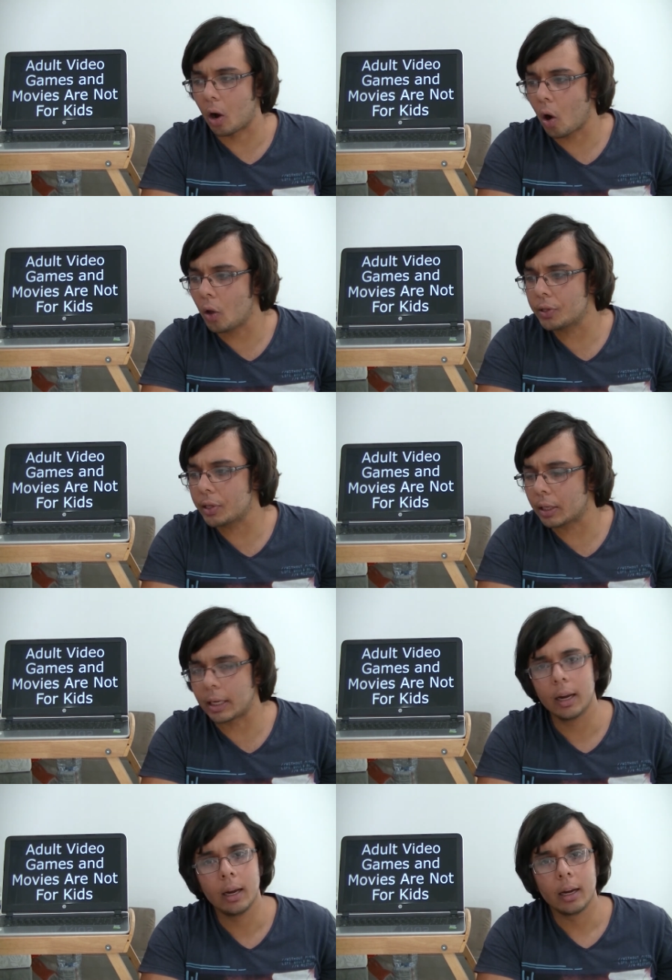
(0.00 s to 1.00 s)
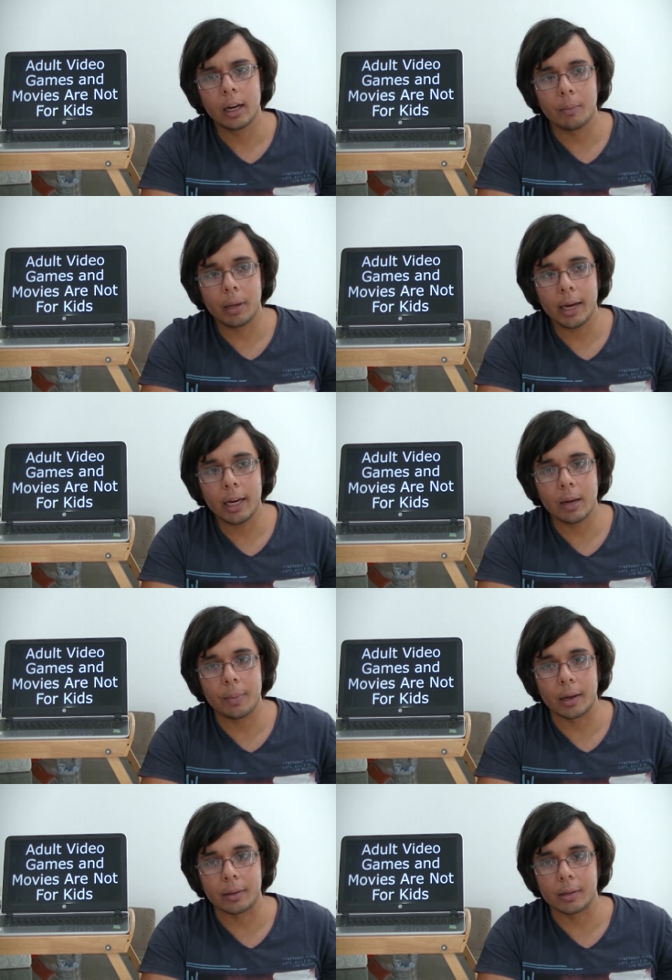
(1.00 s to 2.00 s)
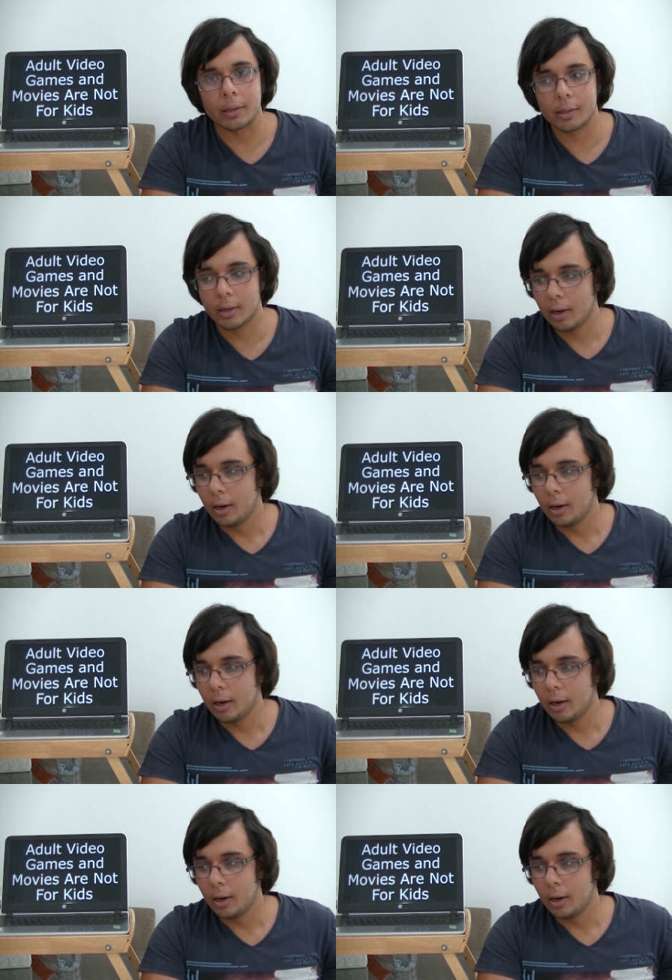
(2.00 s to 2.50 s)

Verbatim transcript: constantly complaining about this.